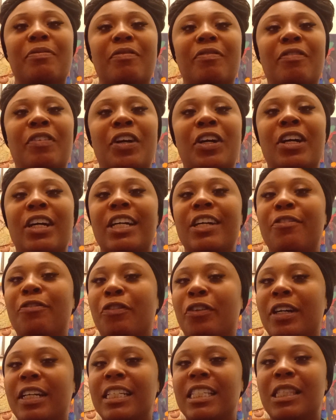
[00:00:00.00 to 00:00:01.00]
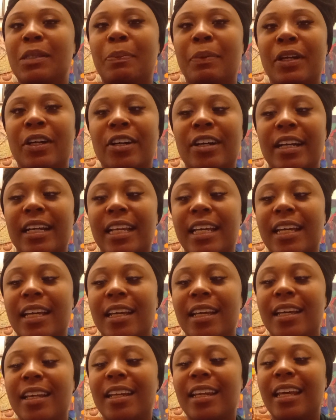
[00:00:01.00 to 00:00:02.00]
Very free
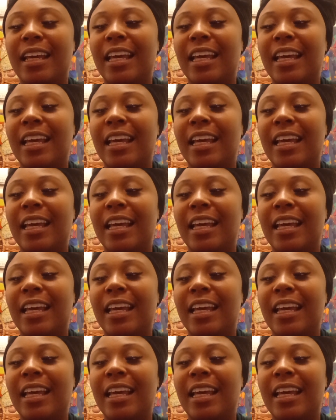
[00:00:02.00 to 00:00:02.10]
spirited.